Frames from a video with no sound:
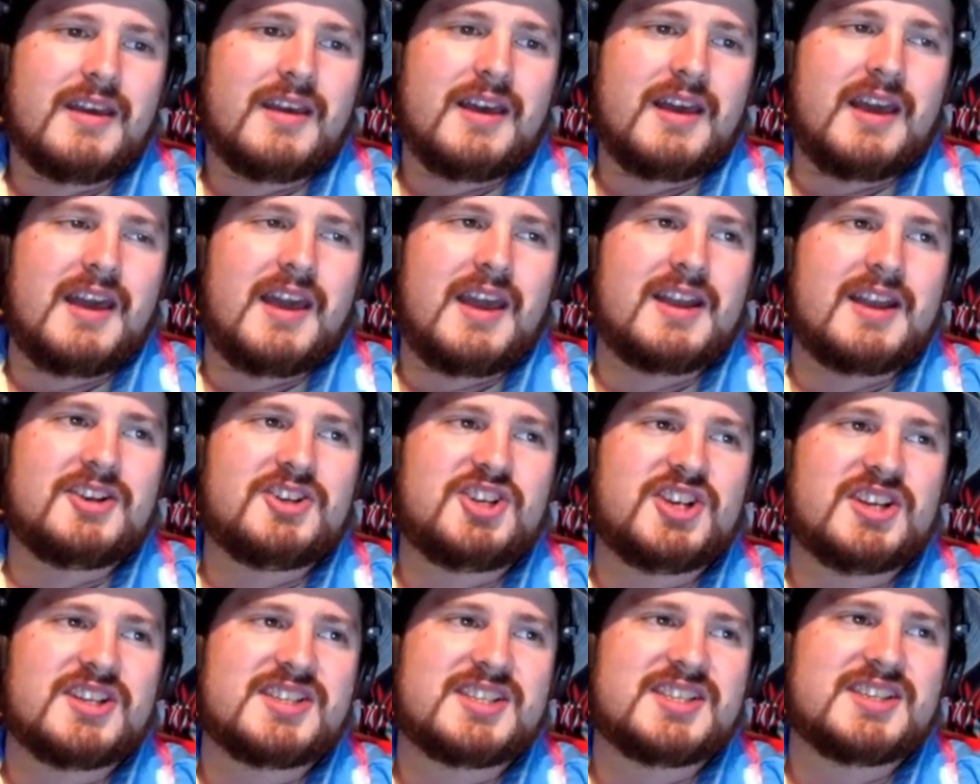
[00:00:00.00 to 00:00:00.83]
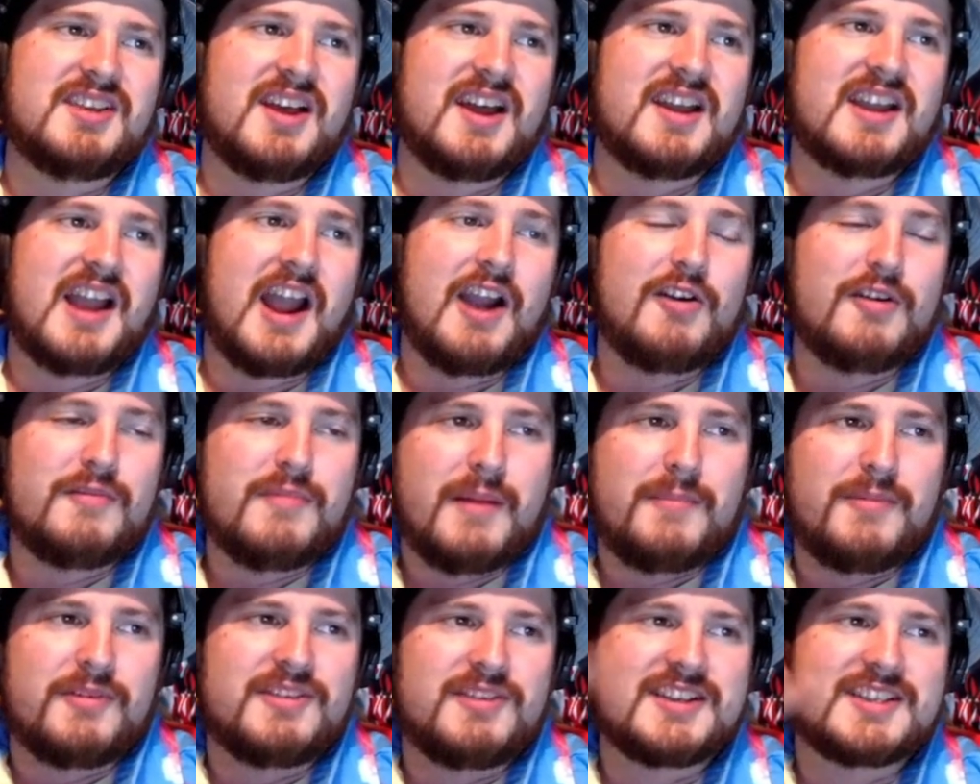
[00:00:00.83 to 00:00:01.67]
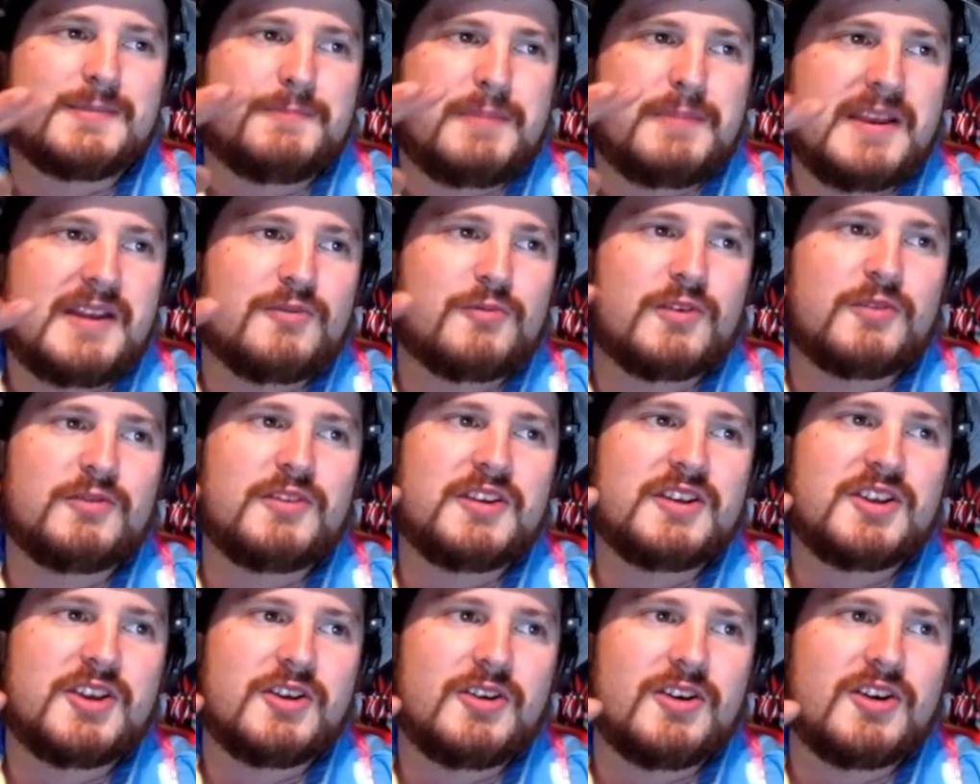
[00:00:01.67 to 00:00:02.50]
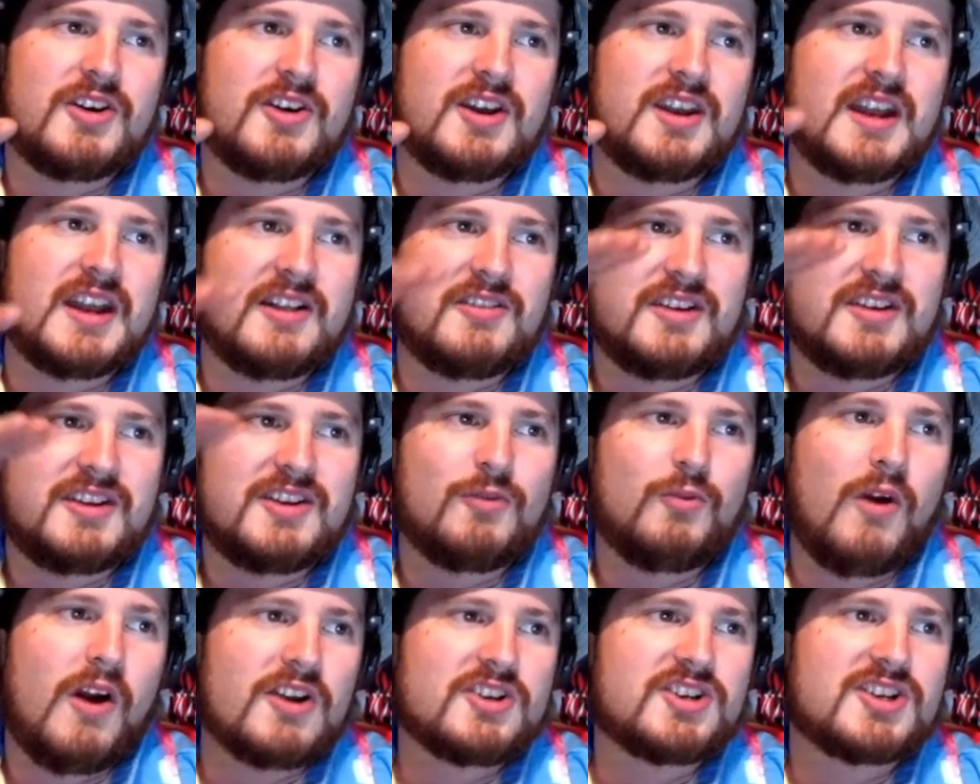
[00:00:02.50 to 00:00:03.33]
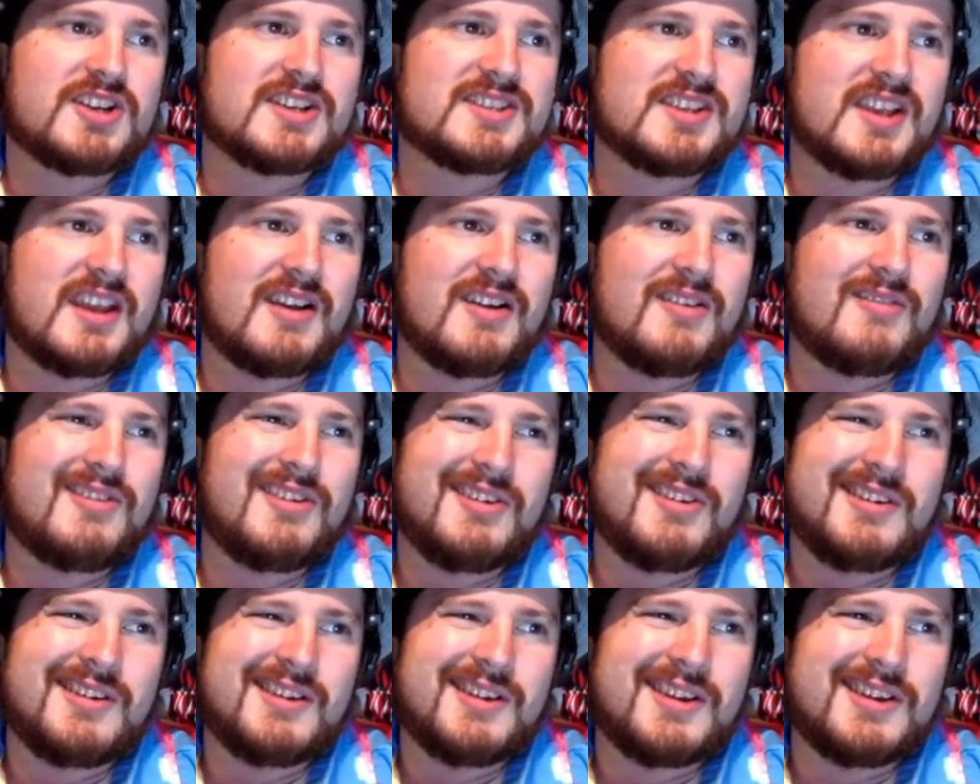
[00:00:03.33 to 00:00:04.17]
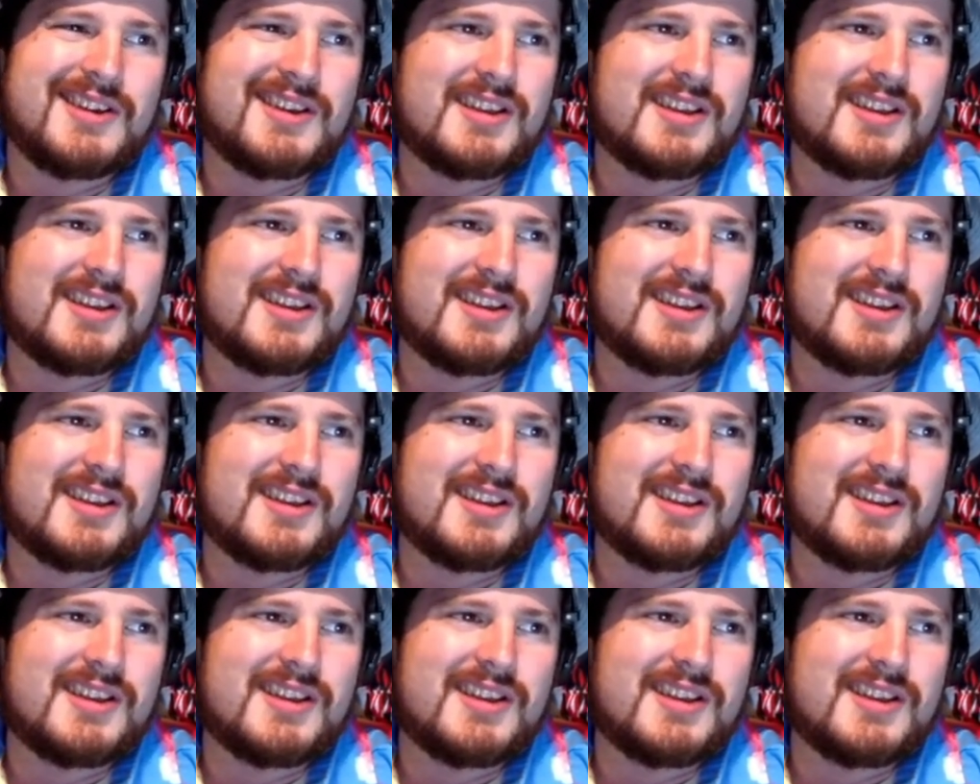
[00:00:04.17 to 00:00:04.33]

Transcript: and just like, I remember this being really good. And then you watch it, it's like, well,